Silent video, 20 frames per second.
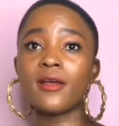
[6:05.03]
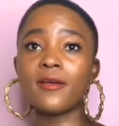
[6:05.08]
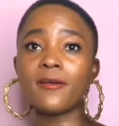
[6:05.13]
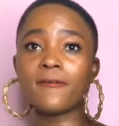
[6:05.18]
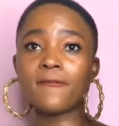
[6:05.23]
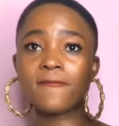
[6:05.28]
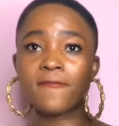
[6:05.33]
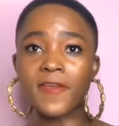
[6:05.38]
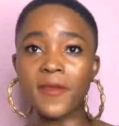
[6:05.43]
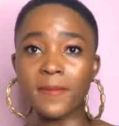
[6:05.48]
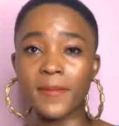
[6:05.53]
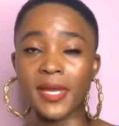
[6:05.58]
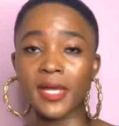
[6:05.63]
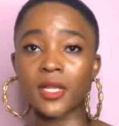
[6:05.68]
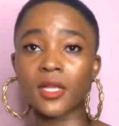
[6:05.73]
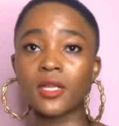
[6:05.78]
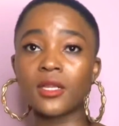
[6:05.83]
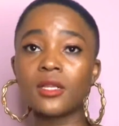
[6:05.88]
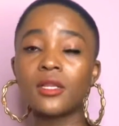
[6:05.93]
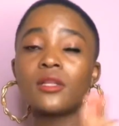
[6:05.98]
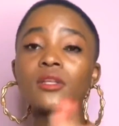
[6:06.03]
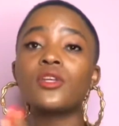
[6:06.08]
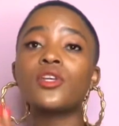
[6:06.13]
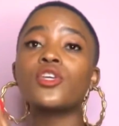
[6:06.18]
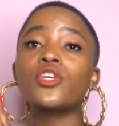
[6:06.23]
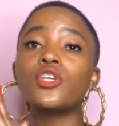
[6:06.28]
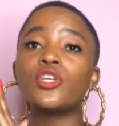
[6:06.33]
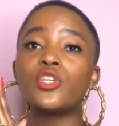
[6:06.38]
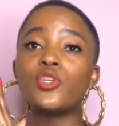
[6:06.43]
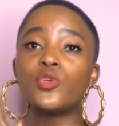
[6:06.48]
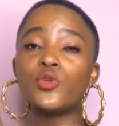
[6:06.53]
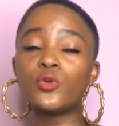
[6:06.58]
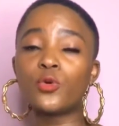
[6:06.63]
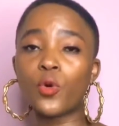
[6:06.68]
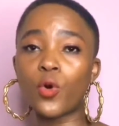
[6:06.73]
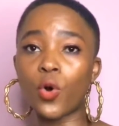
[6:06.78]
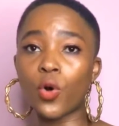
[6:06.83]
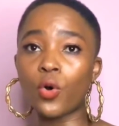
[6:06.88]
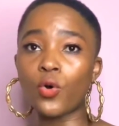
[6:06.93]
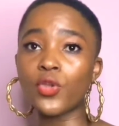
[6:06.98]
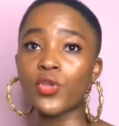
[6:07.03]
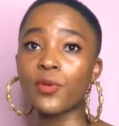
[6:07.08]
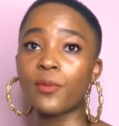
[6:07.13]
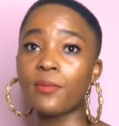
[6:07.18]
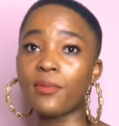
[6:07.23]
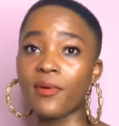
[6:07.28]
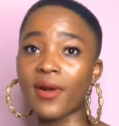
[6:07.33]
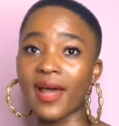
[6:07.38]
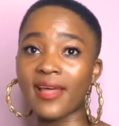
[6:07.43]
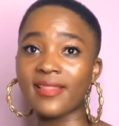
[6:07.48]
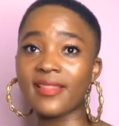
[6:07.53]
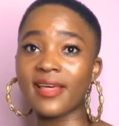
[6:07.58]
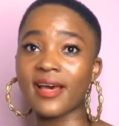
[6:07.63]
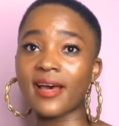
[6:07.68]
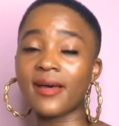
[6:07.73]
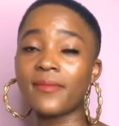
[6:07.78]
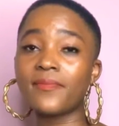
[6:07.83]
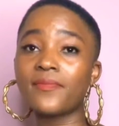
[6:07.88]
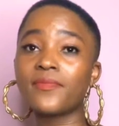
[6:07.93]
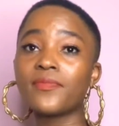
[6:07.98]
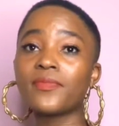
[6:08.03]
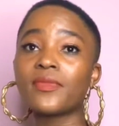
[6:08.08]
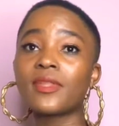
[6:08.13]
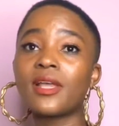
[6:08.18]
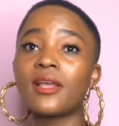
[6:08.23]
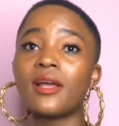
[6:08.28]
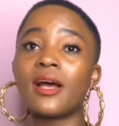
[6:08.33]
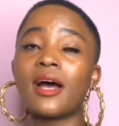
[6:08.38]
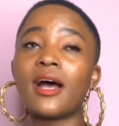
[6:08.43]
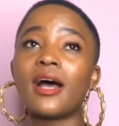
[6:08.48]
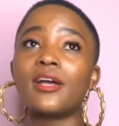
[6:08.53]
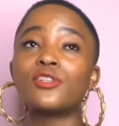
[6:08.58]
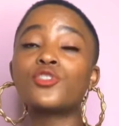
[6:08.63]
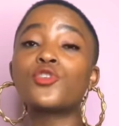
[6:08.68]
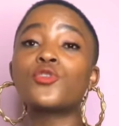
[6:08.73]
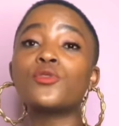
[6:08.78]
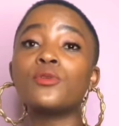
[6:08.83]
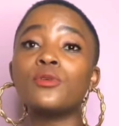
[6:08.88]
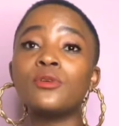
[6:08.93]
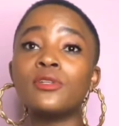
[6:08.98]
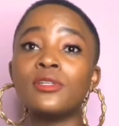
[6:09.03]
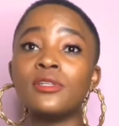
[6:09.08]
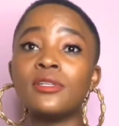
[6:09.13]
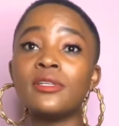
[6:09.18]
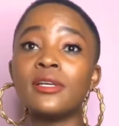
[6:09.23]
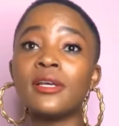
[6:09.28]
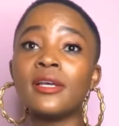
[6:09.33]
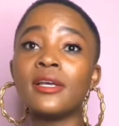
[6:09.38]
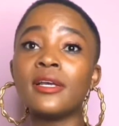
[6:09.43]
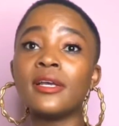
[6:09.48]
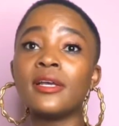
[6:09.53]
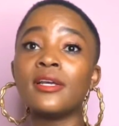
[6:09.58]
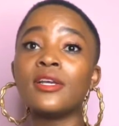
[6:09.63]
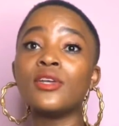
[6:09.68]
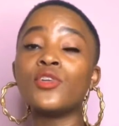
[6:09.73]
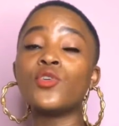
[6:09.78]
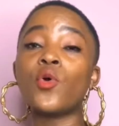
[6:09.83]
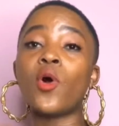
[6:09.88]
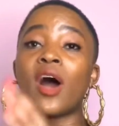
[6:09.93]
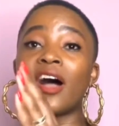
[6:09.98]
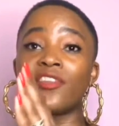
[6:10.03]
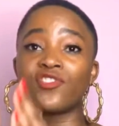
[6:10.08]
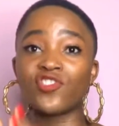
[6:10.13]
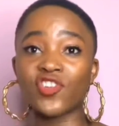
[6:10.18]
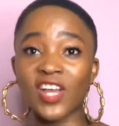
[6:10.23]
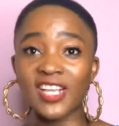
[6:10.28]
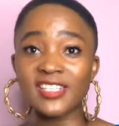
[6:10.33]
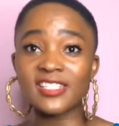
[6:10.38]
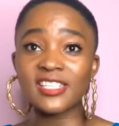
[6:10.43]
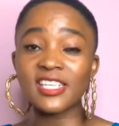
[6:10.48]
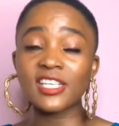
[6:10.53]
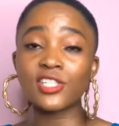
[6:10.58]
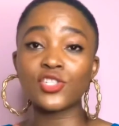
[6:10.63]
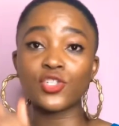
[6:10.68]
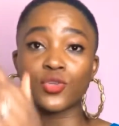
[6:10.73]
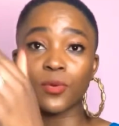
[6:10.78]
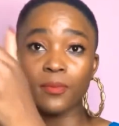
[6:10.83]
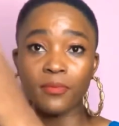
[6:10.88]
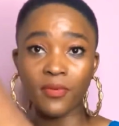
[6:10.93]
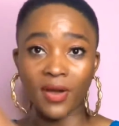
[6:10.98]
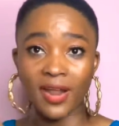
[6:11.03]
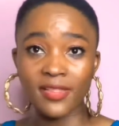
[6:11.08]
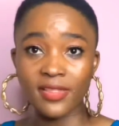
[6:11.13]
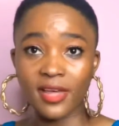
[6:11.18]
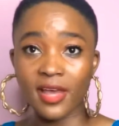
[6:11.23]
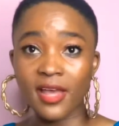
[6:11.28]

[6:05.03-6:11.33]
female, you call your brother your hanjadzi is your brother.